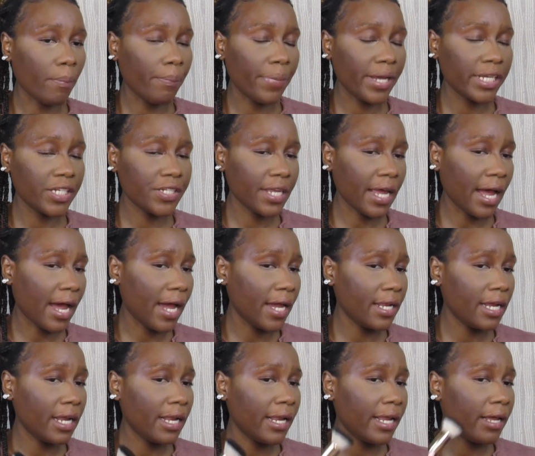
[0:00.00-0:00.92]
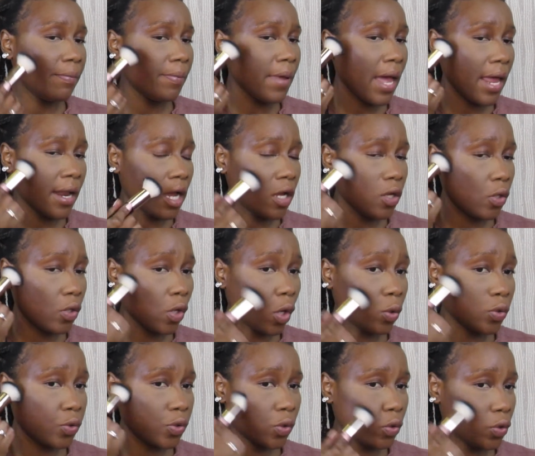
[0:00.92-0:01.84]
inner lip, and I
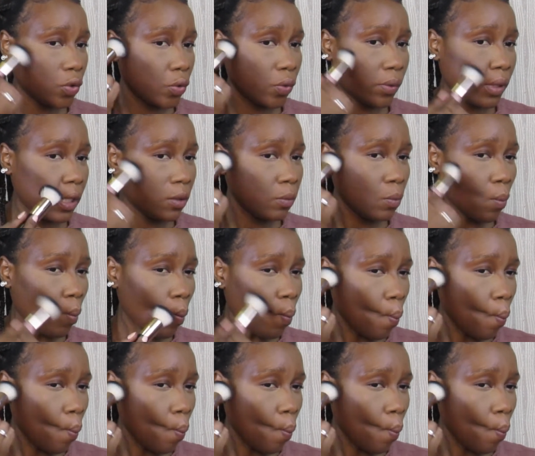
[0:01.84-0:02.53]
also do it.